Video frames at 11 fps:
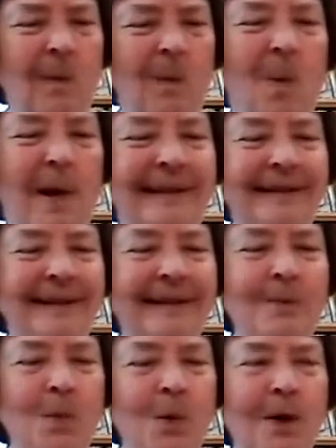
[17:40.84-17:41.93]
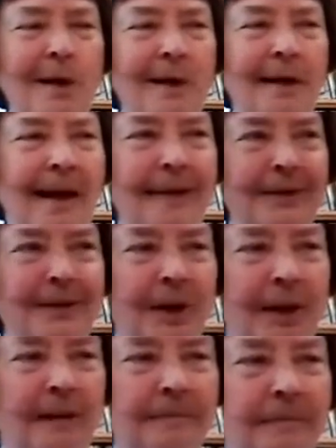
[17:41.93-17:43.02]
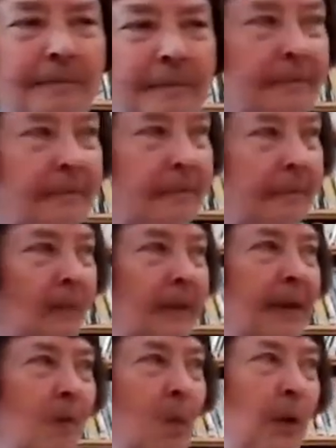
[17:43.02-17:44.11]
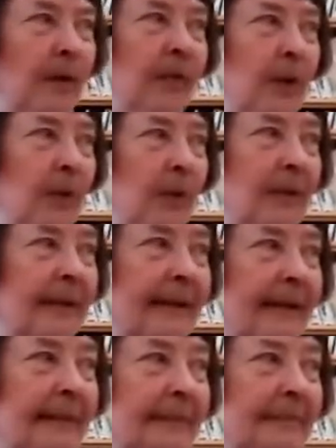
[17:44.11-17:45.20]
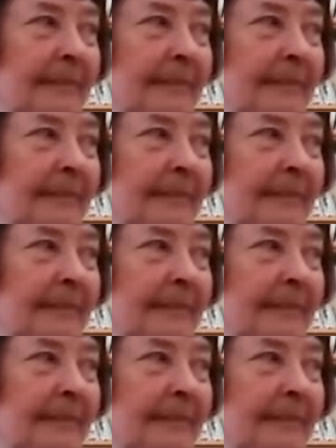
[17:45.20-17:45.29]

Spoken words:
What didn't work last year? What didn't work for you this year?